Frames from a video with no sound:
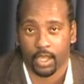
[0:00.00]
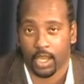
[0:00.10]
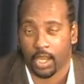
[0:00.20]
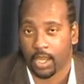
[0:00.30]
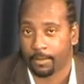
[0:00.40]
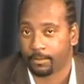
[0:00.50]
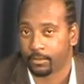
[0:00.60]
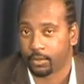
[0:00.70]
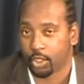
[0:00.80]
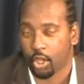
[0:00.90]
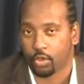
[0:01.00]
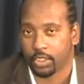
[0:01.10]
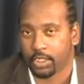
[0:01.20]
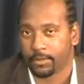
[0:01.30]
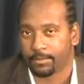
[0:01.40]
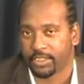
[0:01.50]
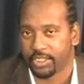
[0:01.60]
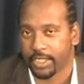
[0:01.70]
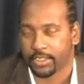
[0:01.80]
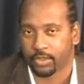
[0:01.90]
go to
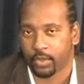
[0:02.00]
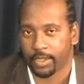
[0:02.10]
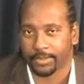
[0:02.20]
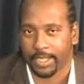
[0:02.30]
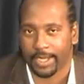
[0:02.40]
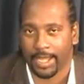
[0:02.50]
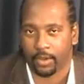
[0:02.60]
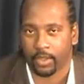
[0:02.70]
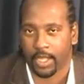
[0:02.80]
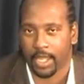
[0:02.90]
check this website out,